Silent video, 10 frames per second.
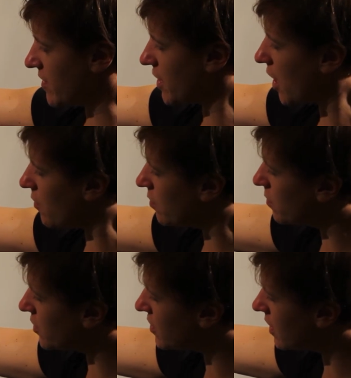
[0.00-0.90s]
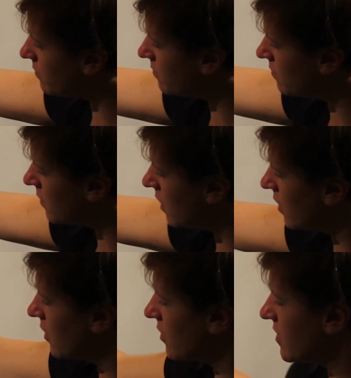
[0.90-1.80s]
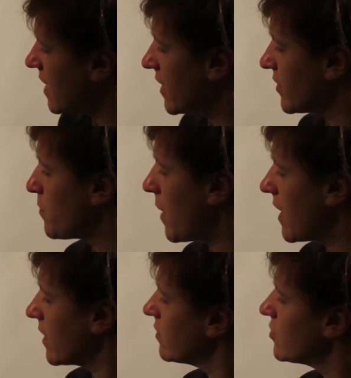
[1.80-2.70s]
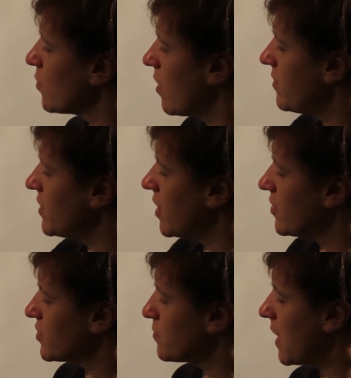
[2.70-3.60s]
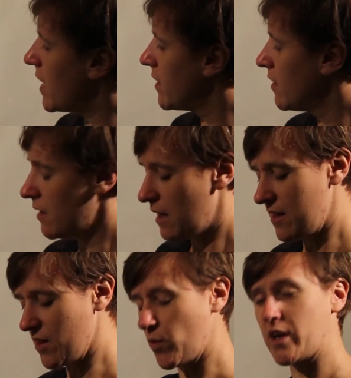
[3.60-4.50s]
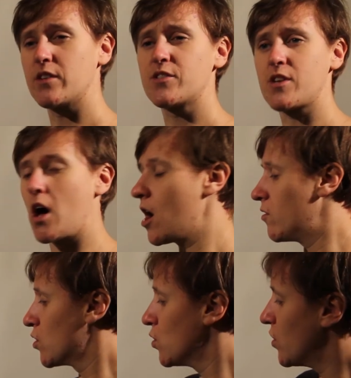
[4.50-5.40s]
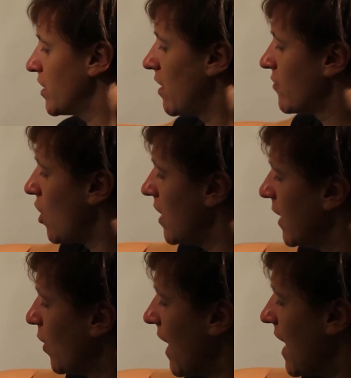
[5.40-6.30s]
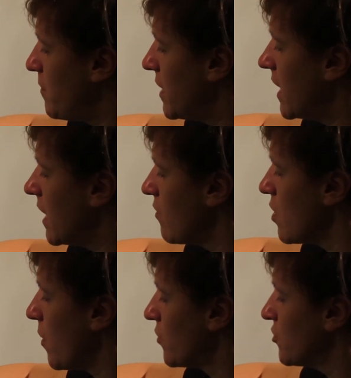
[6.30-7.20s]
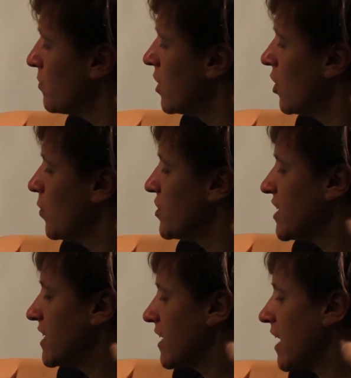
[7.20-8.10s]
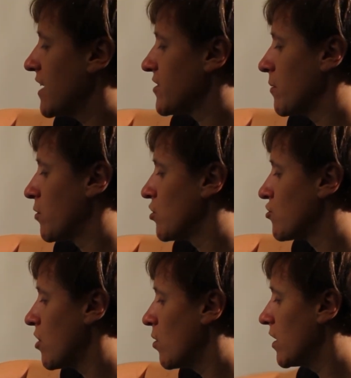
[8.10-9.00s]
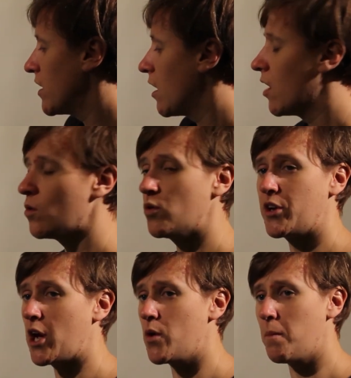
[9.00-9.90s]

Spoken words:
video button to take us back to our video display, and then we can start our recording. I've got a little M here at the bottom which indicates I'm controlling our audio